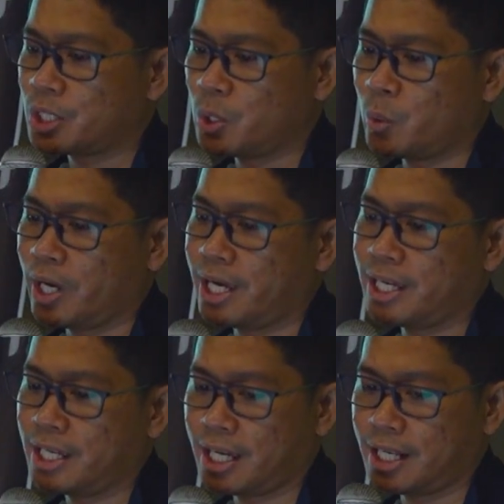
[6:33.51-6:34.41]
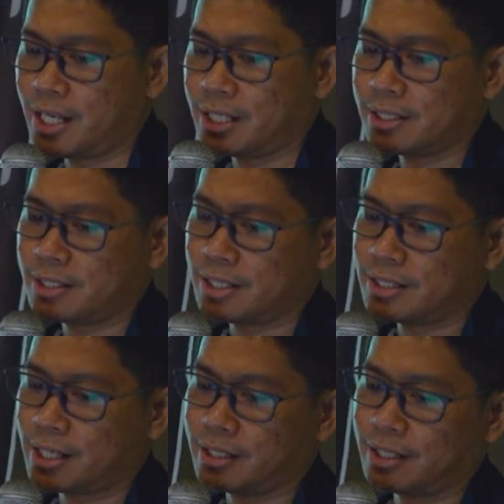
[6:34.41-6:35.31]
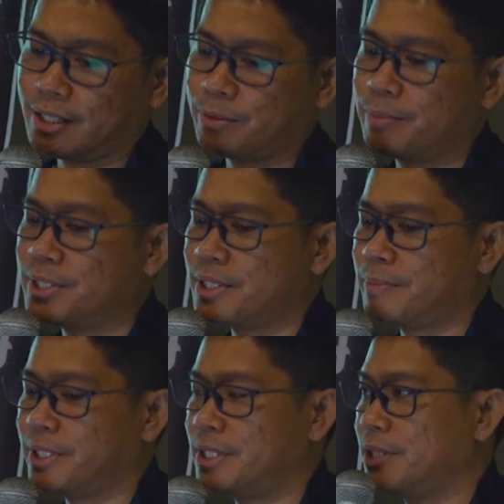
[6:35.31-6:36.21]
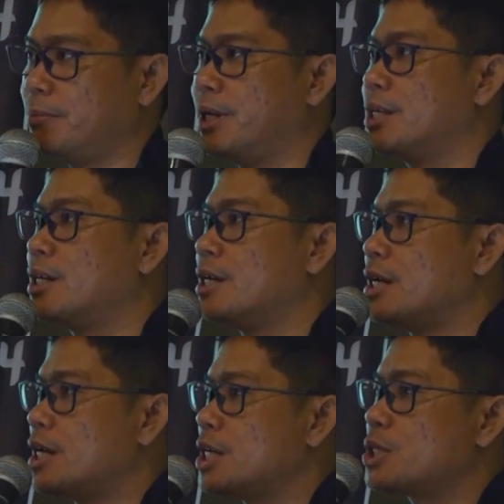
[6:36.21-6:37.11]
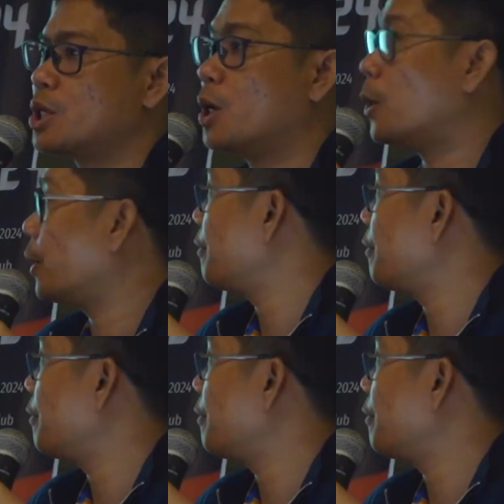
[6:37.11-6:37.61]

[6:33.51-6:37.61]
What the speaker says: QA, and non-technical or business participants. So